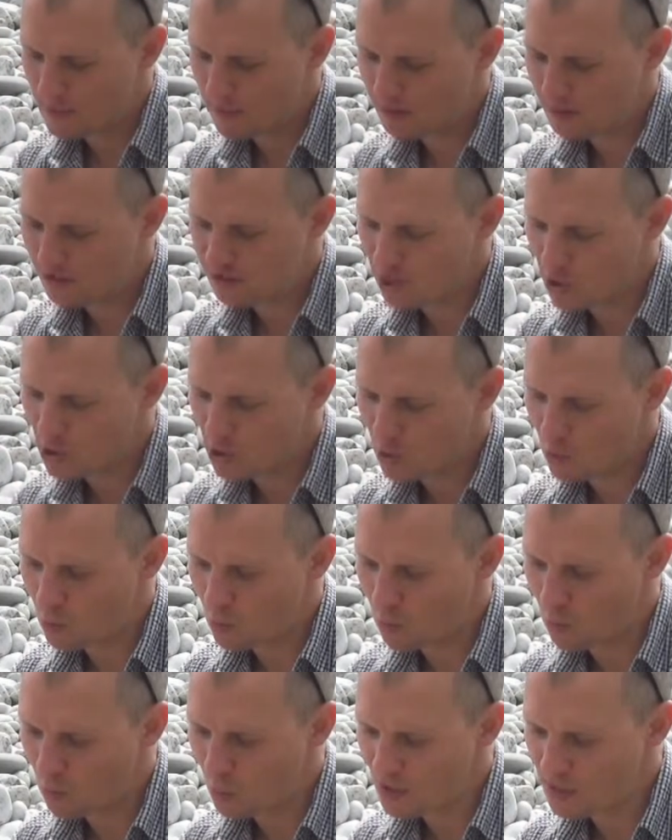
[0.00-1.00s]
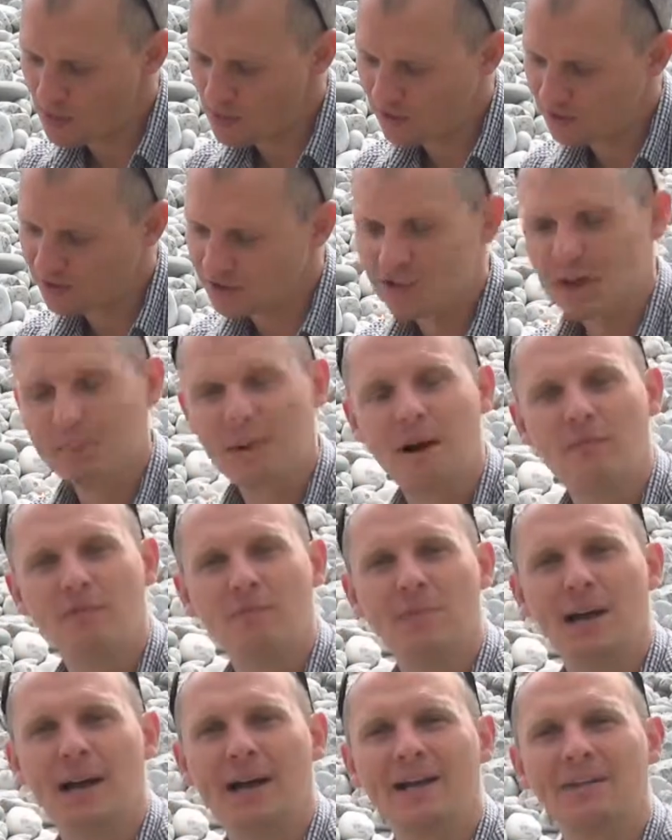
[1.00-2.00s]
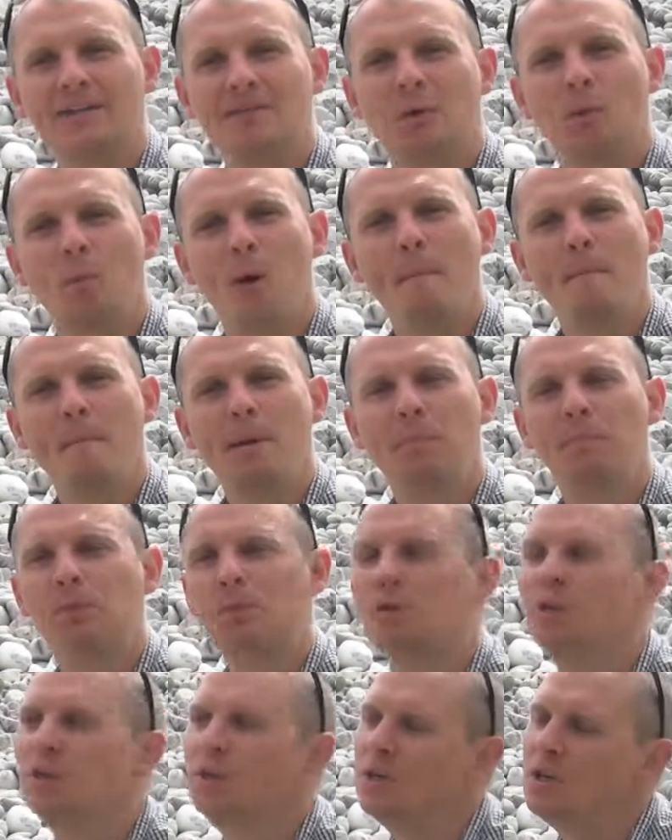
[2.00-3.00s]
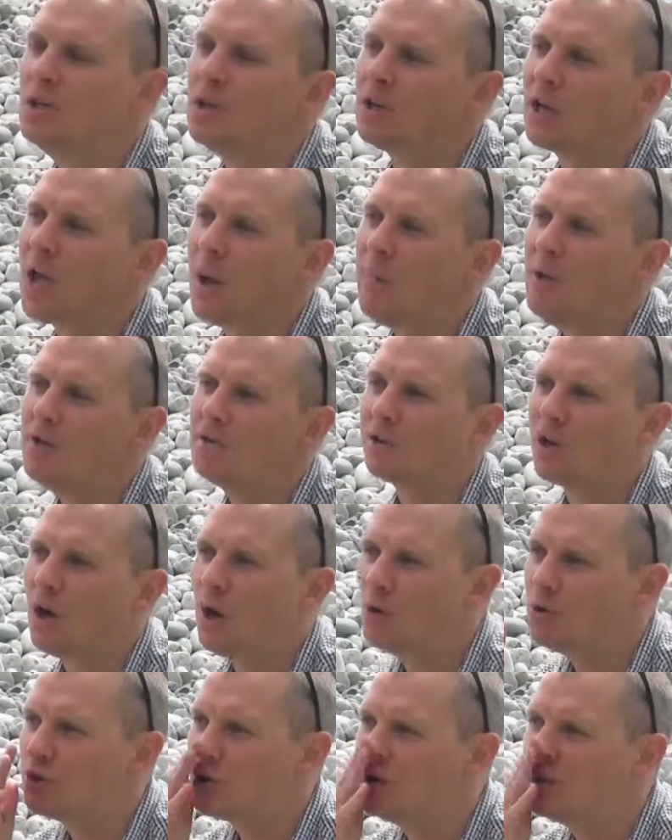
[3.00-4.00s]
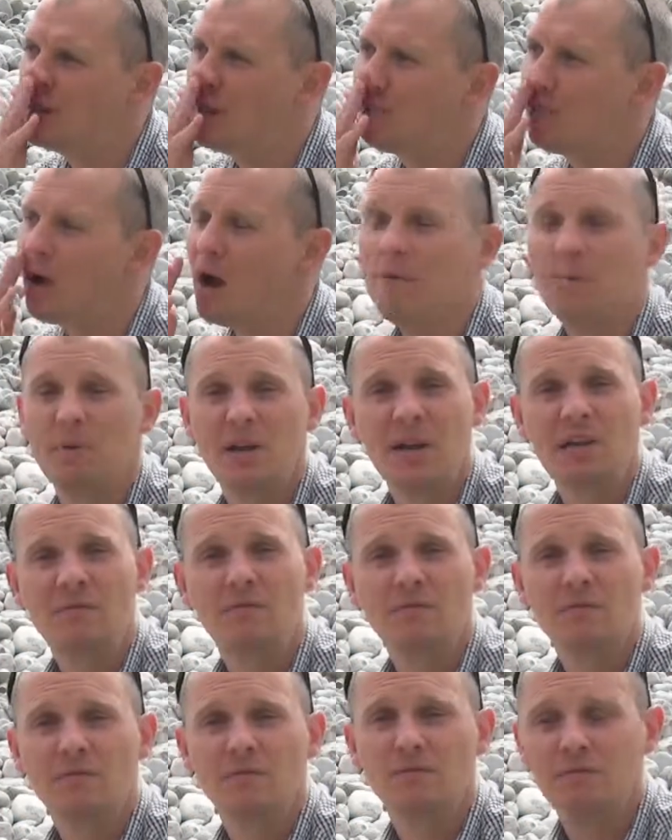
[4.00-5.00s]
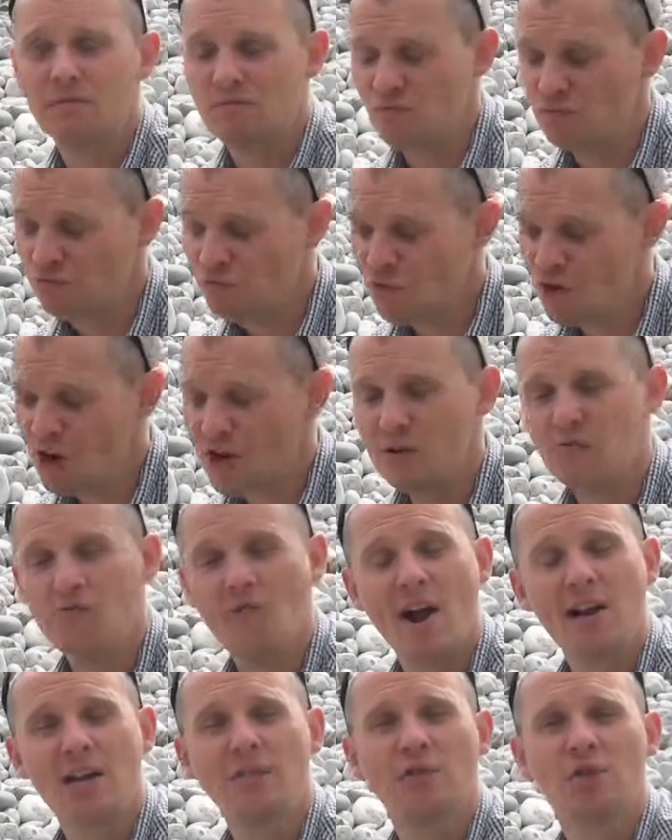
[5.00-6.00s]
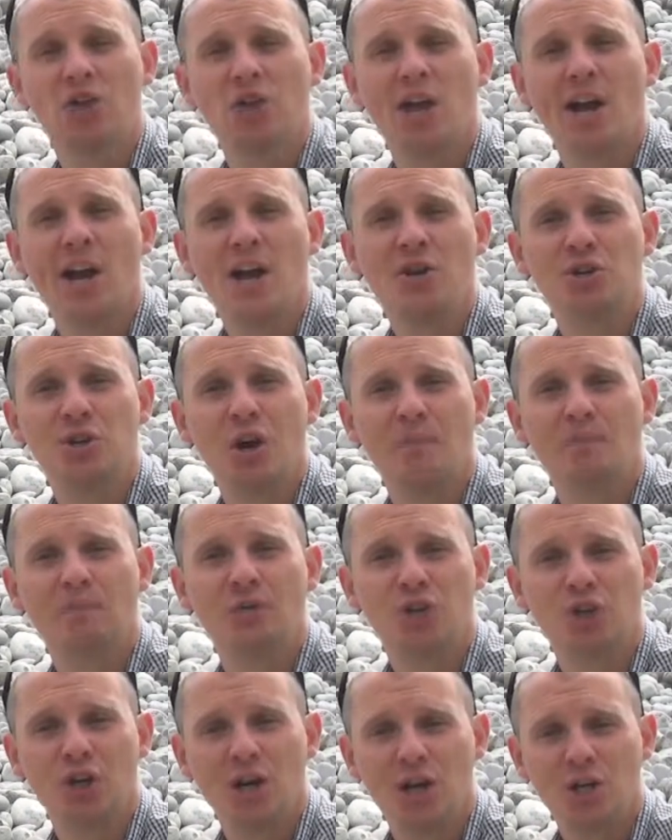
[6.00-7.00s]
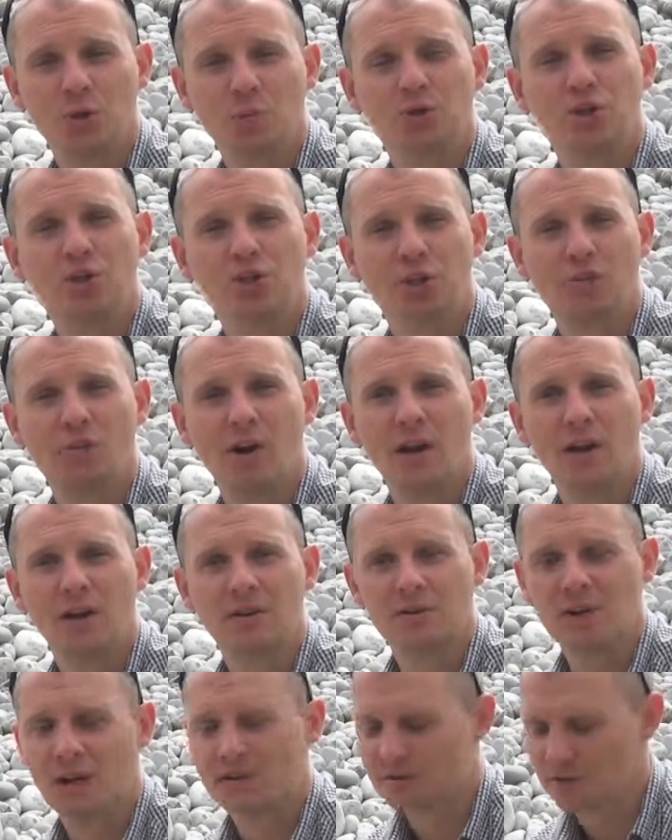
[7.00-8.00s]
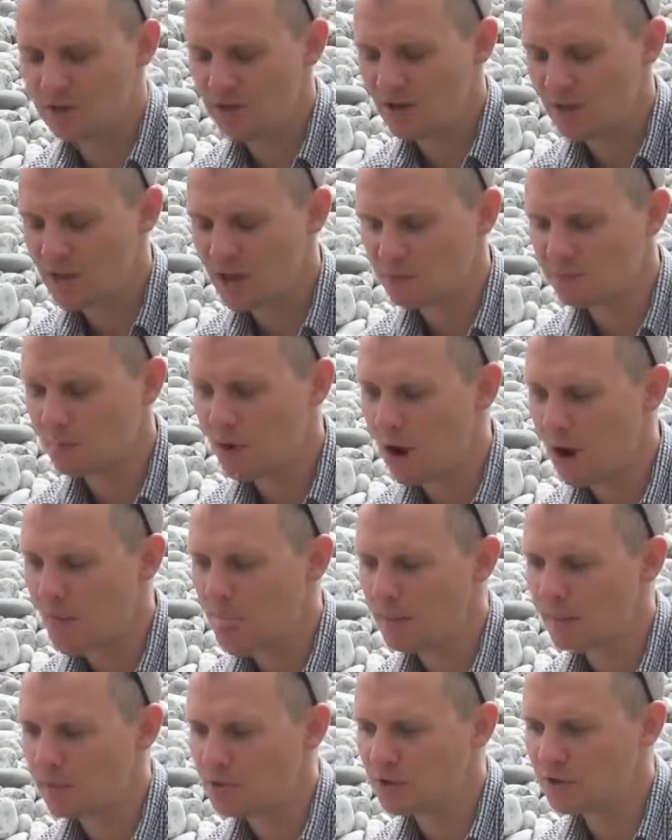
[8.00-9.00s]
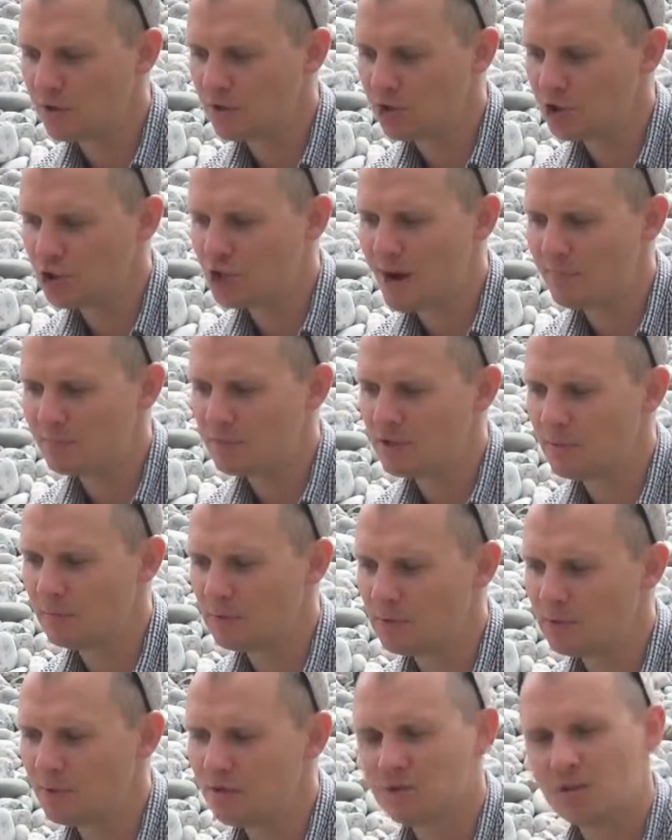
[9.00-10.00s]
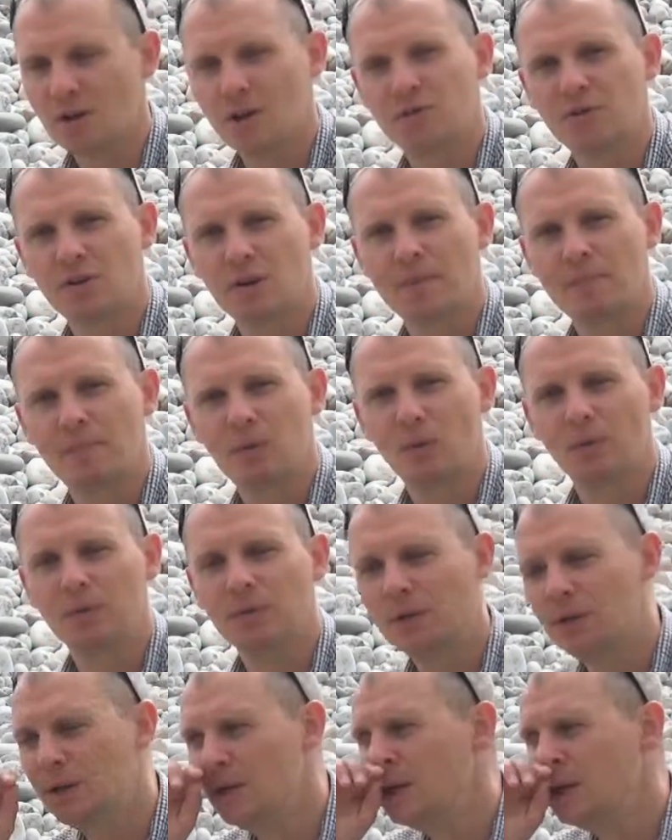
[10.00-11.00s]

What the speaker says: So one of the things that's come out from that is that when people come into coaching, they might be even really ready for change, up for change, which is great, because that's, you know, that's part number two, that's chapter number two, it's so, so important.